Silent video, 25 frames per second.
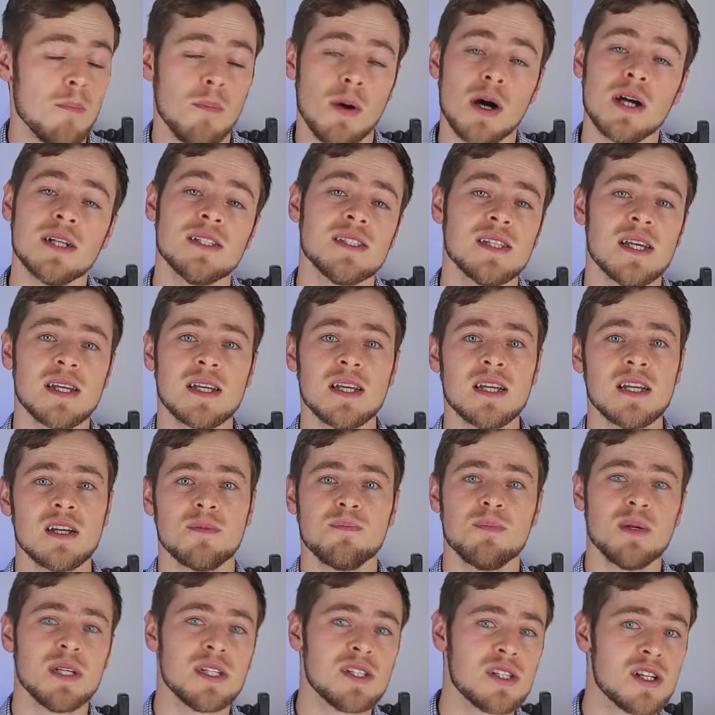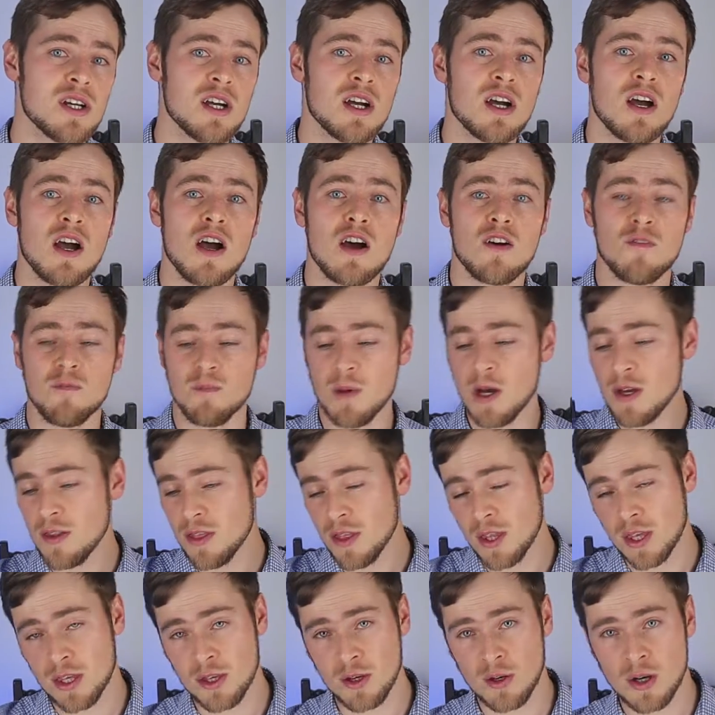by taking a picture of
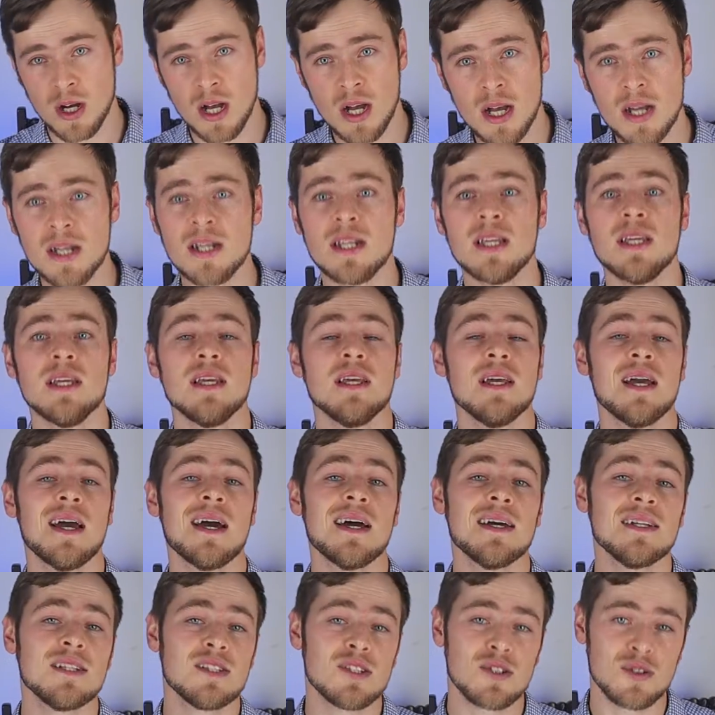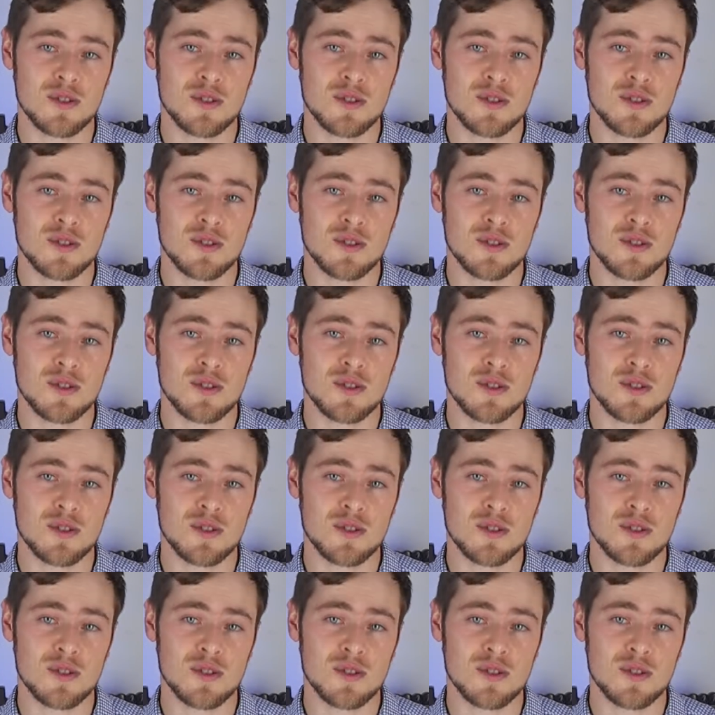both your ID and